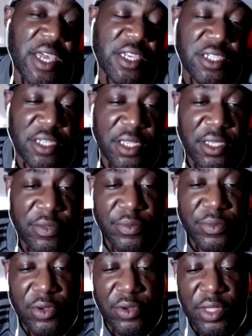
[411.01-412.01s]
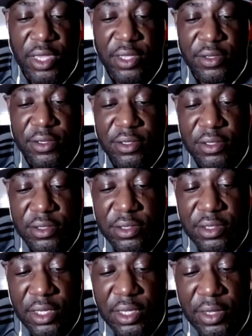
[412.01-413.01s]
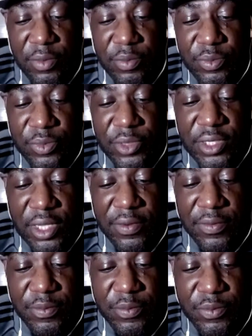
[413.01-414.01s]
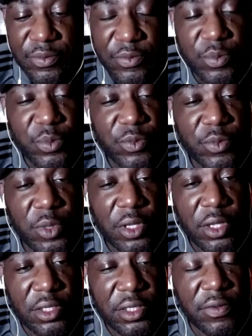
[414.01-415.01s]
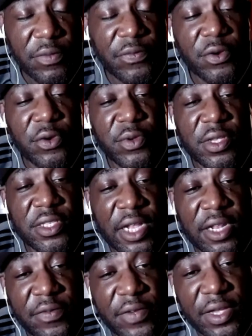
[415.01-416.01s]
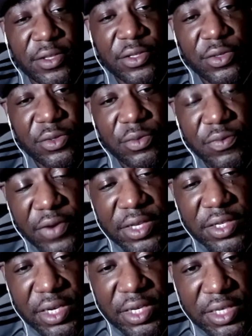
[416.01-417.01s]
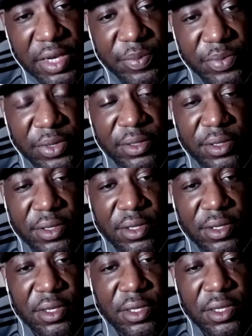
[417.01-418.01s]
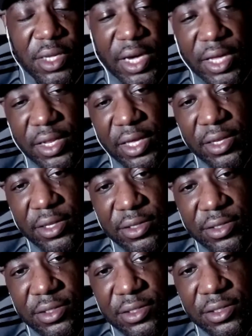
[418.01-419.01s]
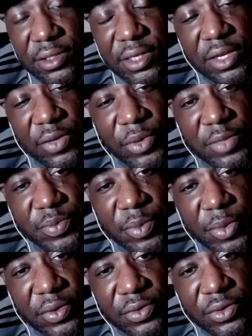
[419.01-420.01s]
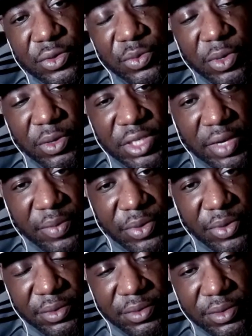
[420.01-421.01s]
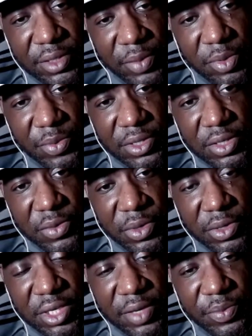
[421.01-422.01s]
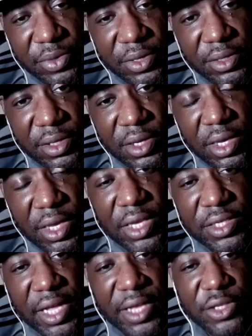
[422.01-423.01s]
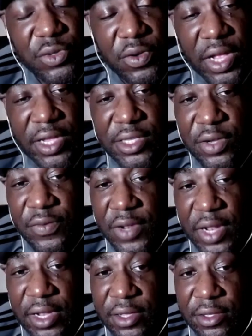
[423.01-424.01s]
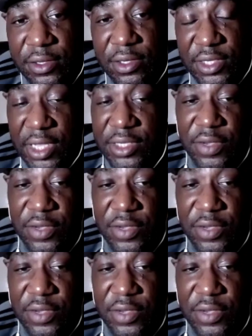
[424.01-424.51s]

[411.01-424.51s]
actually? Okay, say the Fury is elevated to franchise champion, and then Dillian Whyte promoted to world champion, WBC world champion. Yeah. Is that sort of like a silver lining? Is that a